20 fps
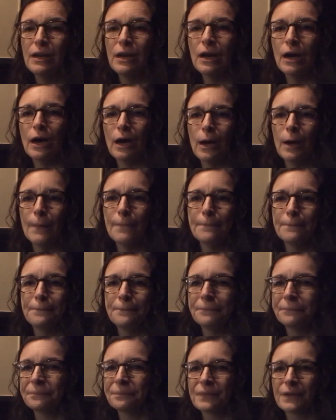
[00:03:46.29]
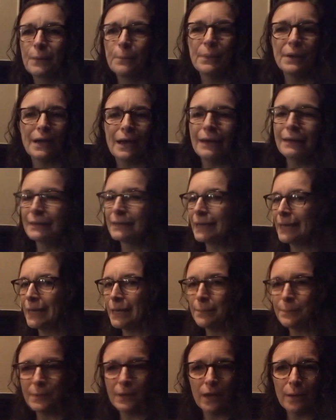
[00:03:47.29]
Um, but I
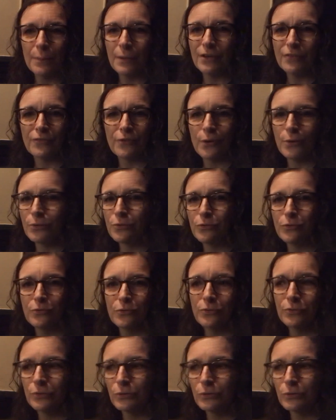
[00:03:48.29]
can't be on my phone